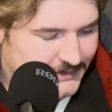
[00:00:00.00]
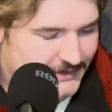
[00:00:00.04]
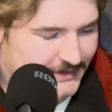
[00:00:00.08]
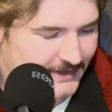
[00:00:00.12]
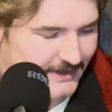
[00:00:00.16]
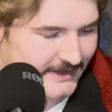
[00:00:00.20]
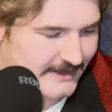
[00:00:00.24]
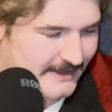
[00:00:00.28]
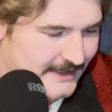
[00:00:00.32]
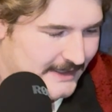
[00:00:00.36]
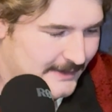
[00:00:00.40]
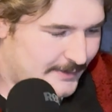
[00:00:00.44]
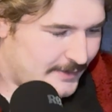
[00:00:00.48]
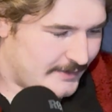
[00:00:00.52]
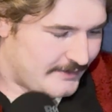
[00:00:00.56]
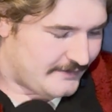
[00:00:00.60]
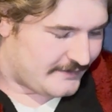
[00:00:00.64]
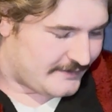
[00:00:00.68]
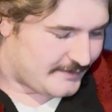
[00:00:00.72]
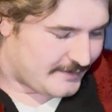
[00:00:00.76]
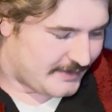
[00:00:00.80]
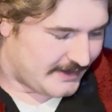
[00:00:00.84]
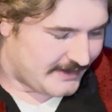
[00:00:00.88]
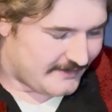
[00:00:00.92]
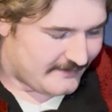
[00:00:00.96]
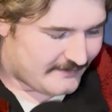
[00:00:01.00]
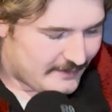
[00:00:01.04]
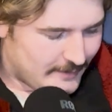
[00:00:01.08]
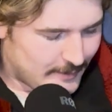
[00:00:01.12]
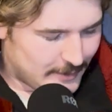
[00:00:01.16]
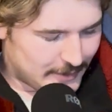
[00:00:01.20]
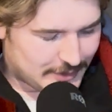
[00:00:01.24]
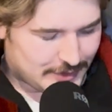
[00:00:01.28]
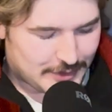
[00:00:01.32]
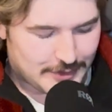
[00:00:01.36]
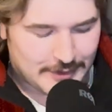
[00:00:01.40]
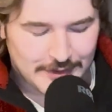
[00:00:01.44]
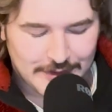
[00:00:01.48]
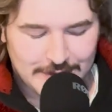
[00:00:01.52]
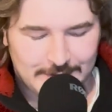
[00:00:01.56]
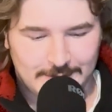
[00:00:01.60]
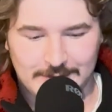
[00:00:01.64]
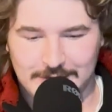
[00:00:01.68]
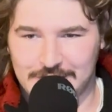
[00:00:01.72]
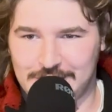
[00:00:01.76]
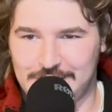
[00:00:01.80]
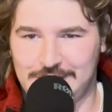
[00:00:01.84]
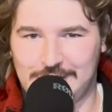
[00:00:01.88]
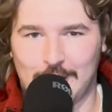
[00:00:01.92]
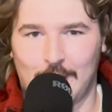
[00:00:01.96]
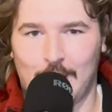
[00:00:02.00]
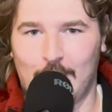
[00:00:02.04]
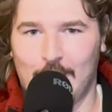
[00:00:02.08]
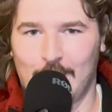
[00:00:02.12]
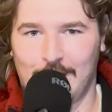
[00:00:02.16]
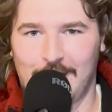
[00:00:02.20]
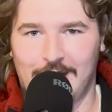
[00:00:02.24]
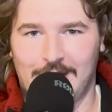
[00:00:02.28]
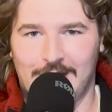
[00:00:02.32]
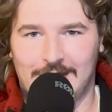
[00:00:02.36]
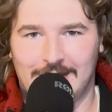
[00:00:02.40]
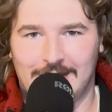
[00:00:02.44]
keep on spreading too much Christmas joy?